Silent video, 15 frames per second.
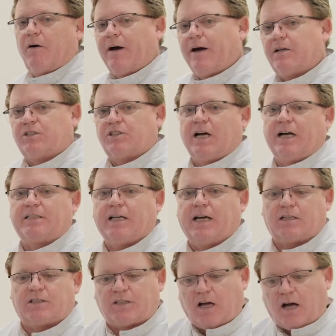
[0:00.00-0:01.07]
out of
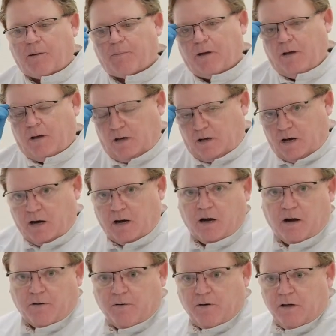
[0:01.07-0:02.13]
SITEK stock
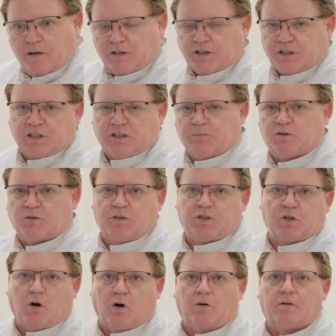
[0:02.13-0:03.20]
systems we
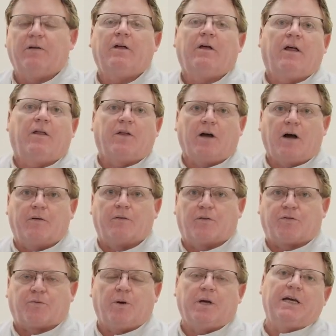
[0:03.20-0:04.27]
sold. The other
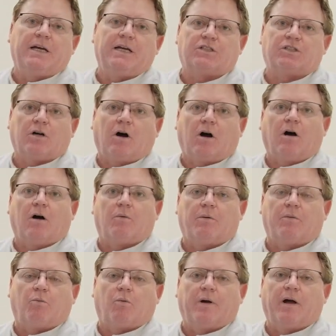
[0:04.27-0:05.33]
3 each we
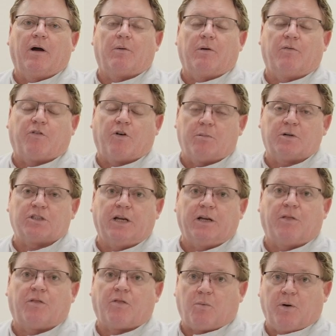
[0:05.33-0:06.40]
are refurbishing
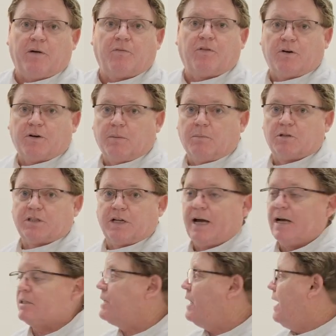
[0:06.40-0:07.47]
3 of their double
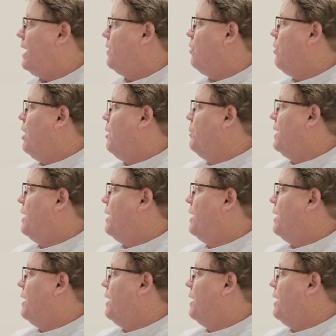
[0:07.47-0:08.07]
stacks, and they're all being